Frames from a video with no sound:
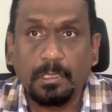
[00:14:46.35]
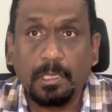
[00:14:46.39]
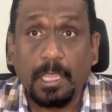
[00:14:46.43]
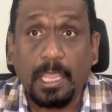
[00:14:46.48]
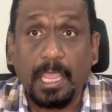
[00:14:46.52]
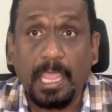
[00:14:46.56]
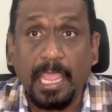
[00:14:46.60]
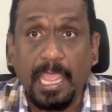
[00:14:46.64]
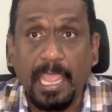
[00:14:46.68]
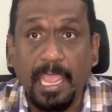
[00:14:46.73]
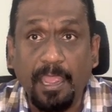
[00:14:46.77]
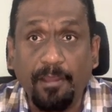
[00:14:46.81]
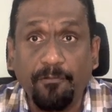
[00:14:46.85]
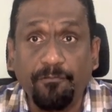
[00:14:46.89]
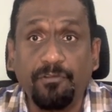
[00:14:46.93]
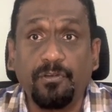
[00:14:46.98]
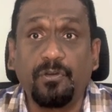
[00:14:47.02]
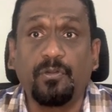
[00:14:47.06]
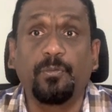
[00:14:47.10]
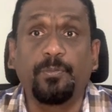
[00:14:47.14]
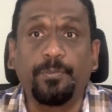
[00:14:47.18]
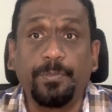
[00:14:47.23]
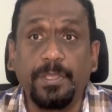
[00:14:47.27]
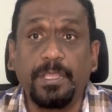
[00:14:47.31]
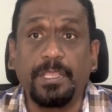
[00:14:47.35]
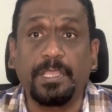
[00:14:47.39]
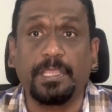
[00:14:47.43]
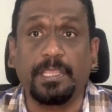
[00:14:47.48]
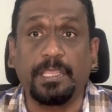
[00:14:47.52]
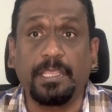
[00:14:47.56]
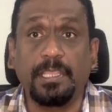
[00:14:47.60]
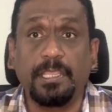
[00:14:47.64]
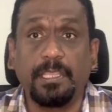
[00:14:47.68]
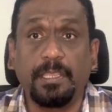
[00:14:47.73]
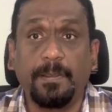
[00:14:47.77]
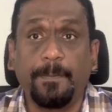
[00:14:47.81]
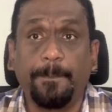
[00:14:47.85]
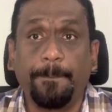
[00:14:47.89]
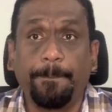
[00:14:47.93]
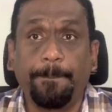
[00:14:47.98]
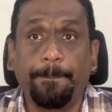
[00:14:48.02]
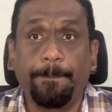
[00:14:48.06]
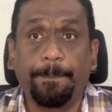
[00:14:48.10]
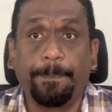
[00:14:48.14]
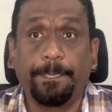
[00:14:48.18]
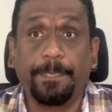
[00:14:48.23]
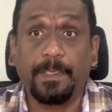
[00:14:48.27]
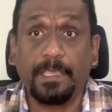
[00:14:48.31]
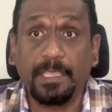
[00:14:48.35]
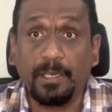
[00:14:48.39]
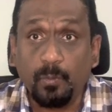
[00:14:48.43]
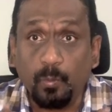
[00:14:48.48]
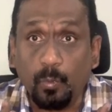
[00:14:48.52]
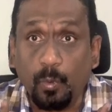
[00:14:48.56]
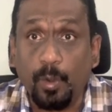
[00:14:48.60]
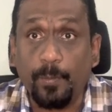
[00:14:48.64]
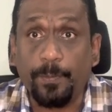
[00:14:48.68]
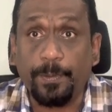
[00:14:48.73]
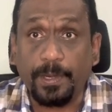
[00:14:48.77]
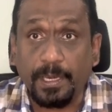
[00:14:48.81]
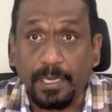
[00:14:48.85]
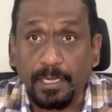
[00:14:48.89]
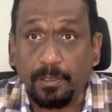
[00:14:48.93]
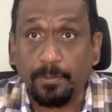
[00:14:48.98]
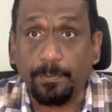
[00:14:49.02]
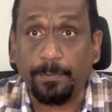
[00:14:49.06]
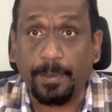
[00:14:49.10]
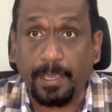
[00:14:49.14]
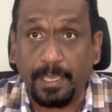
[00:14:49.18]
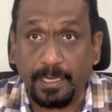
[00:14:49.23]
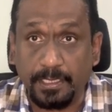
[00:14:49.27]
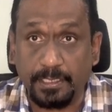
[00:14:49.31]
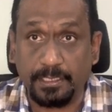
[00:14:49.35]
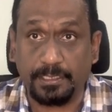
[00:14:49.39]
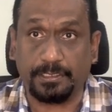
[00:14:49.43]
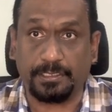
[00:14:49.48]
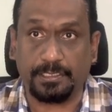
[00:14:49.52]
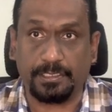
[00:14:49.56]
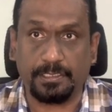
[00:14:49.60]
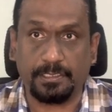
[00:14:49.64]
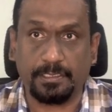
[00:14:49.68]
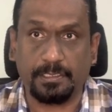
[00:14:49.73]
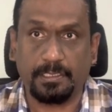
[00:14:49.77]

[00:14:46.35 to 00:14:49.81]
have to be in open item managed.